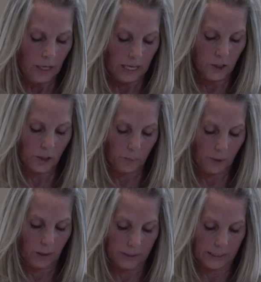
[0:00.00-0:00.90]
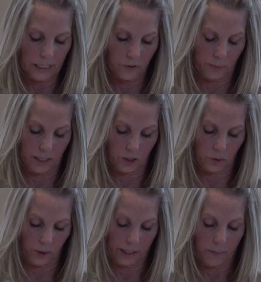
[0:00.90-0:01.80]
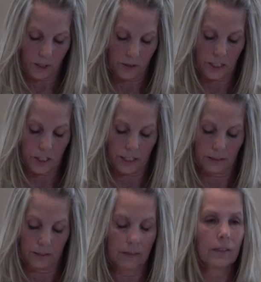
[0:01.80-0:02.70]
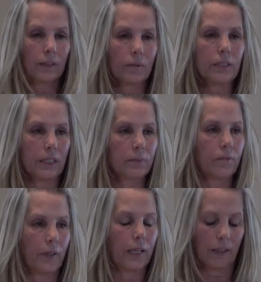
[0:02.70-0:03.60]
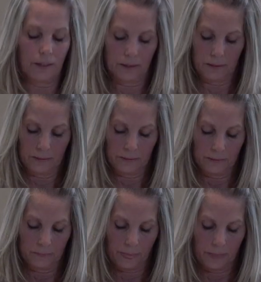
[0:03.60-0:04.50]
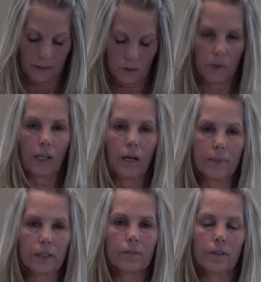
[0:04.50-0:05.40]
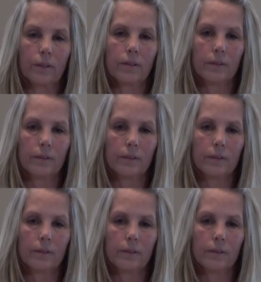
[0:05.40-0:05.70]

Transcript: As you can probably guess from my story, I'm a Christian with deep faith. It's what got me through.